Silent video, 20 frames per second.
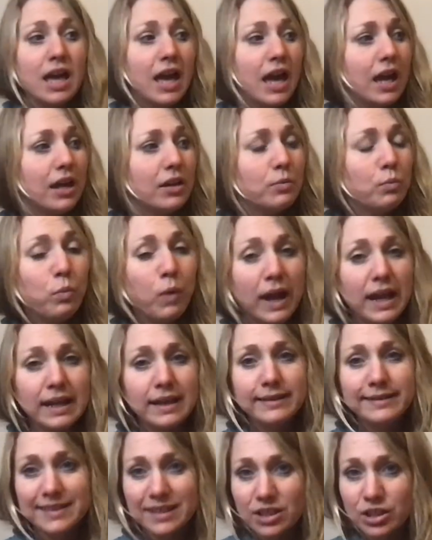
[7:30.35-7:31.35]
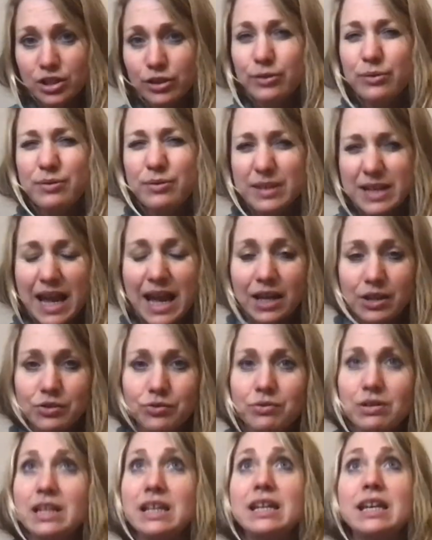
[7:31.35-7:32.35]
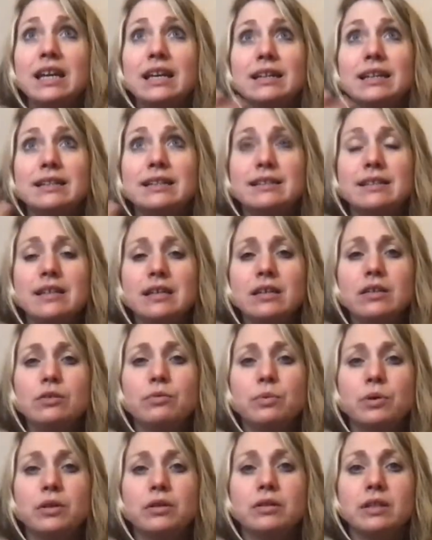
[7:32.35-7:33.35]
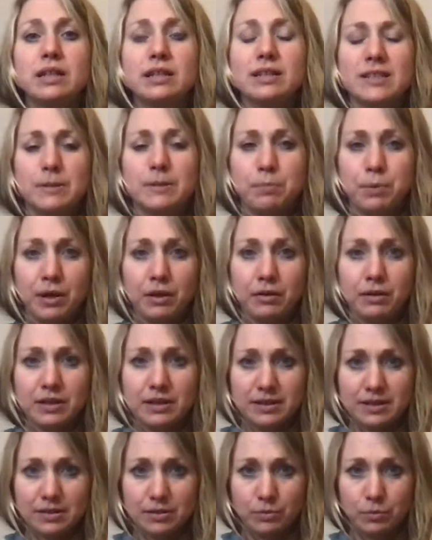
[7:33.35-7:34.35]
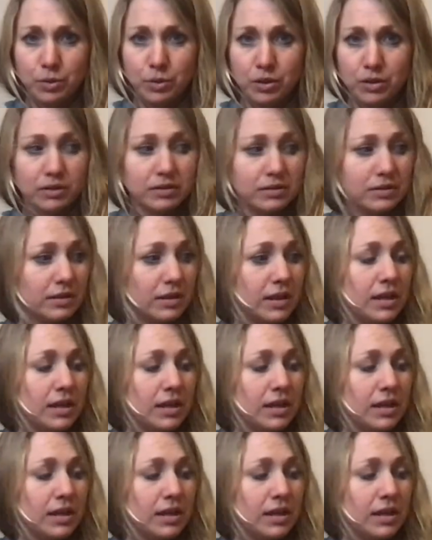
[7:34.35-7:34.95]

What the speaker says: and ways that you naturally see the world, experience the world,